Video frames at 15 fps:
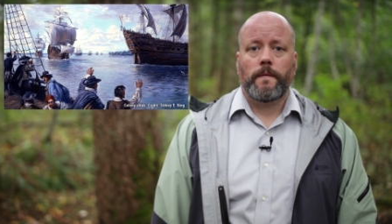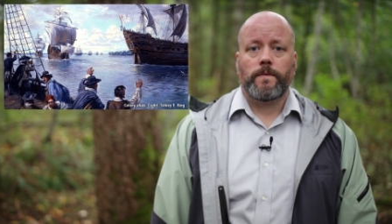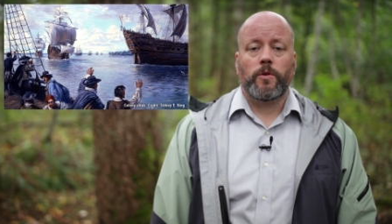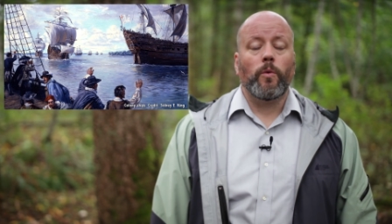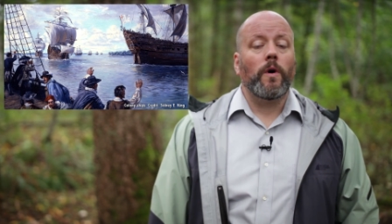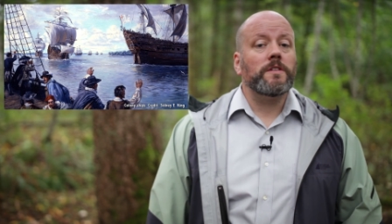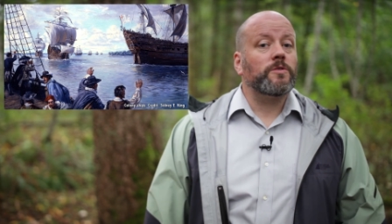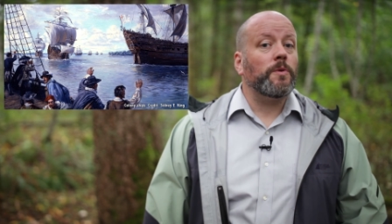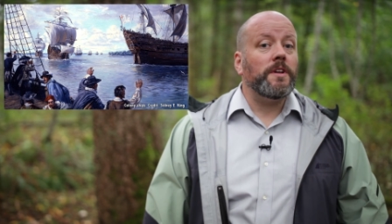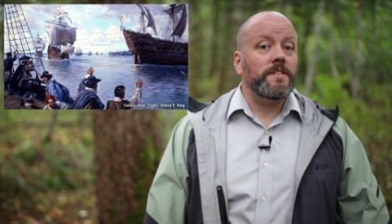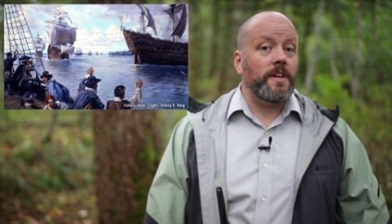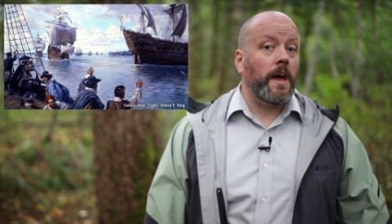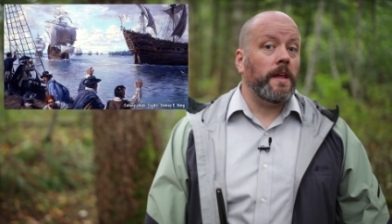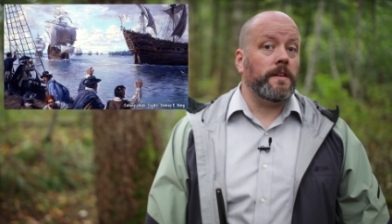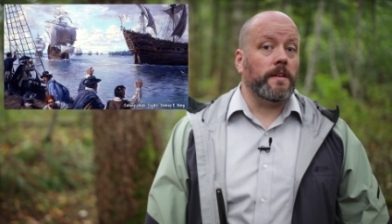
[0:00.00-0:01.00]
The ones we
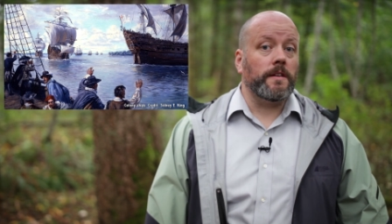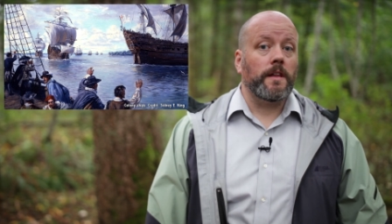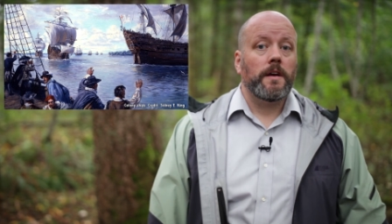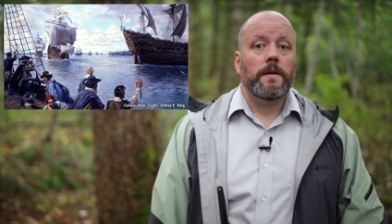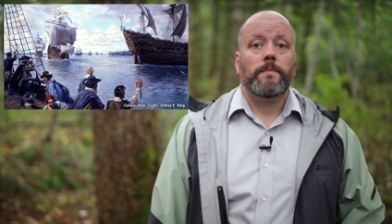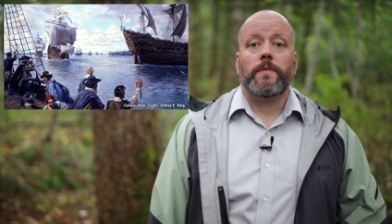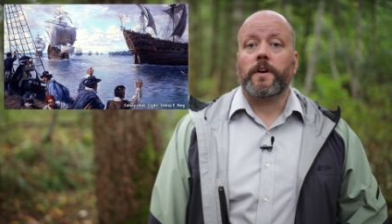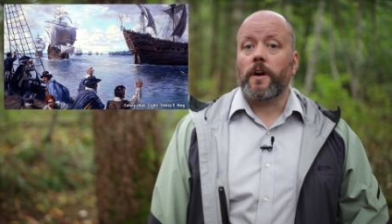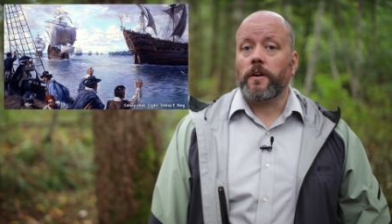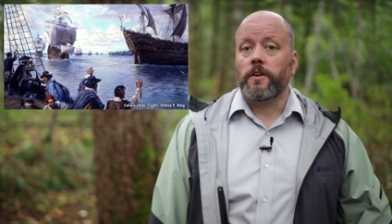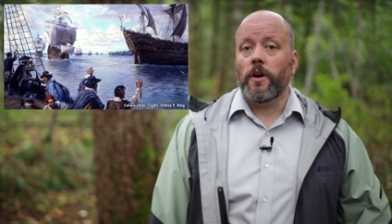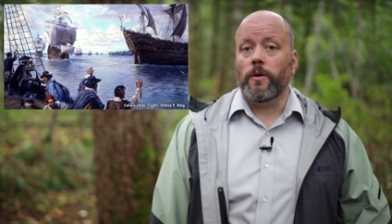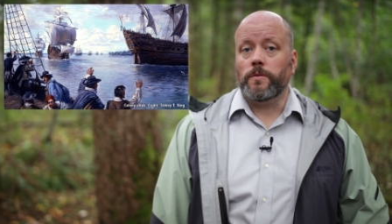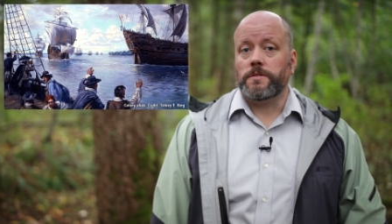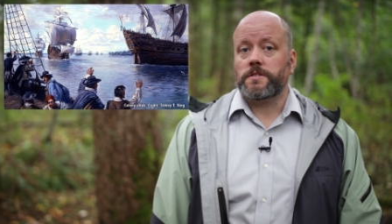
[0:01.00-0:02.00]
intended, like our
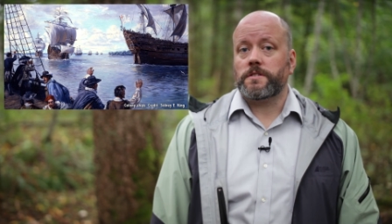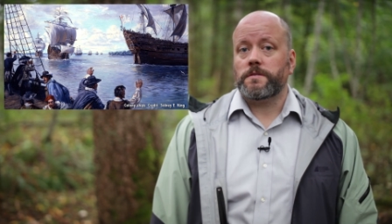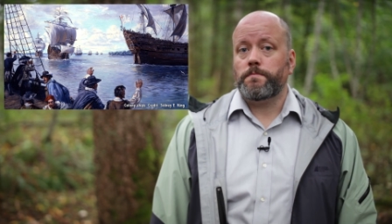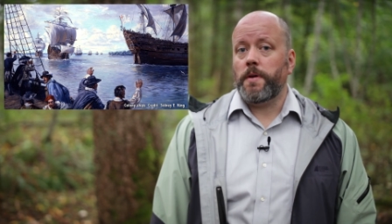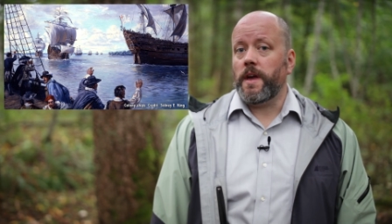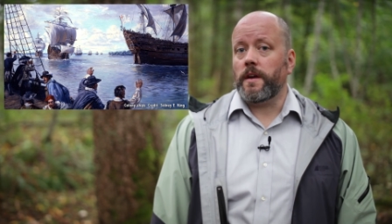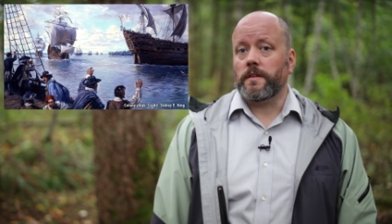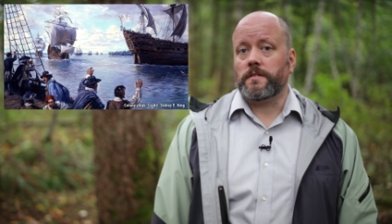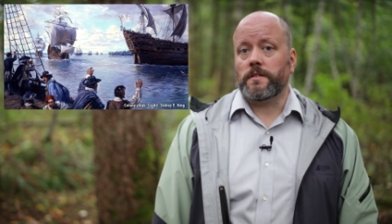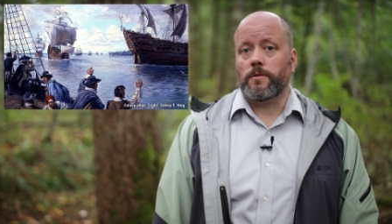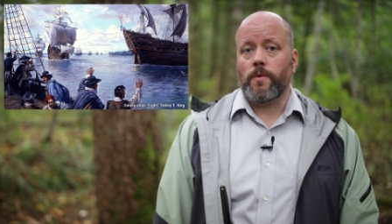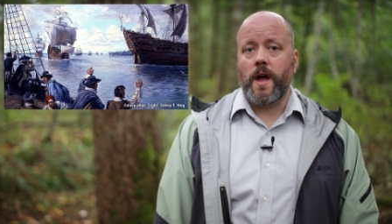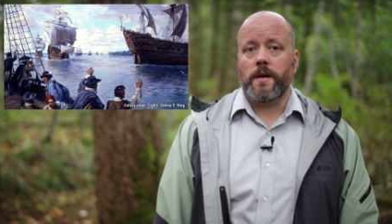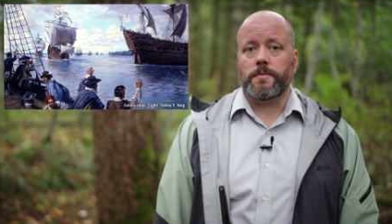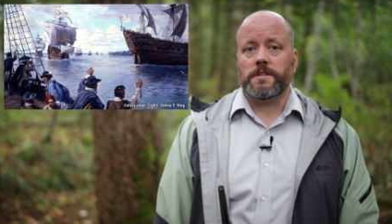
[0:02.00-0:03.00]
goats, pigs, and
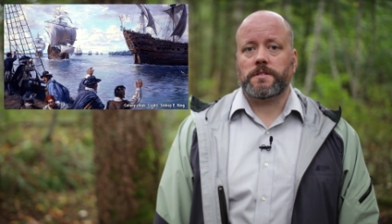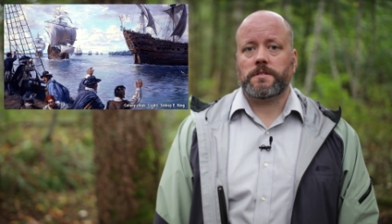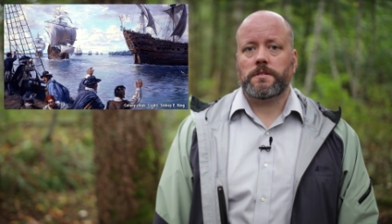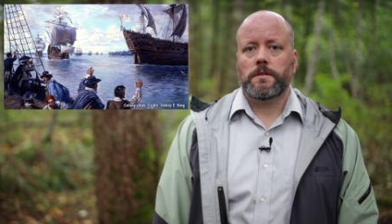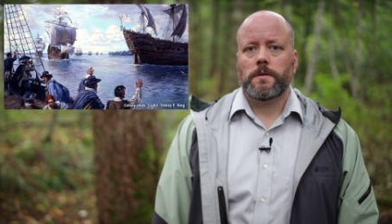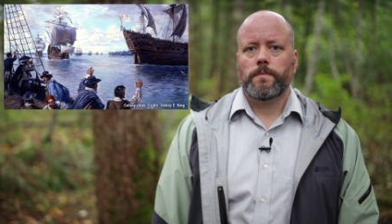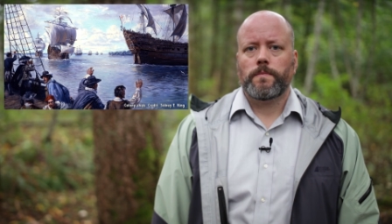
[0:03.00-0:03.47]
rabbits.